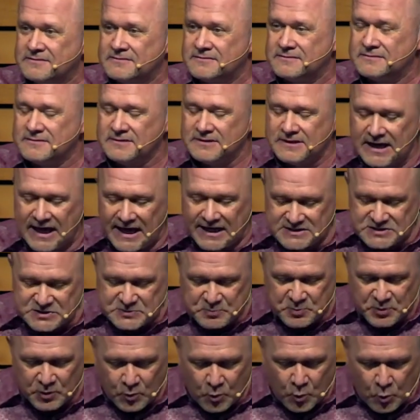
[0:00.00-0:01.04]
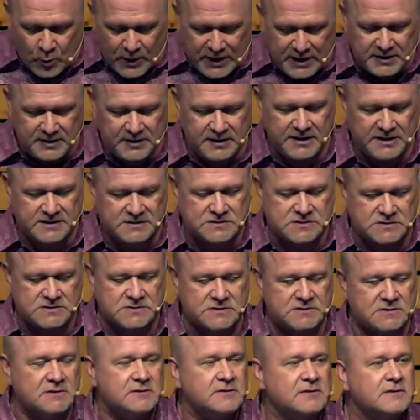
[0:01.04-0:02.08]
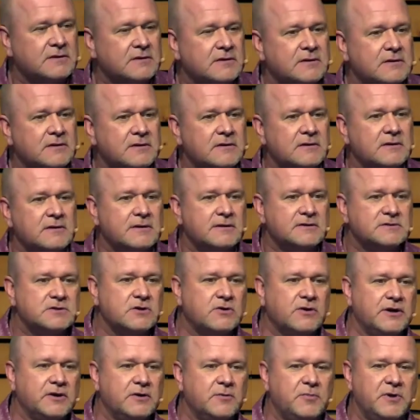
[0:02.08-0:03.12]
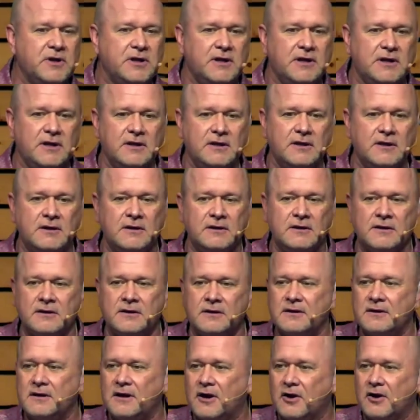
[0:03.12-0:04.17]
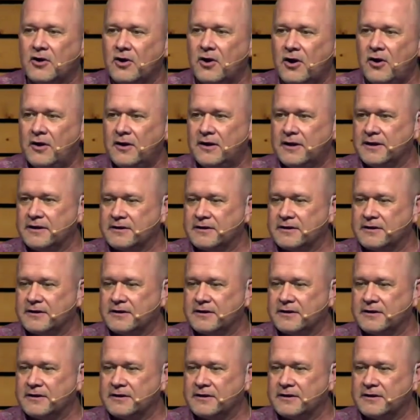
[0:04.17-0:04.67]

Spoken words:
Gospel witness is going to be our calling.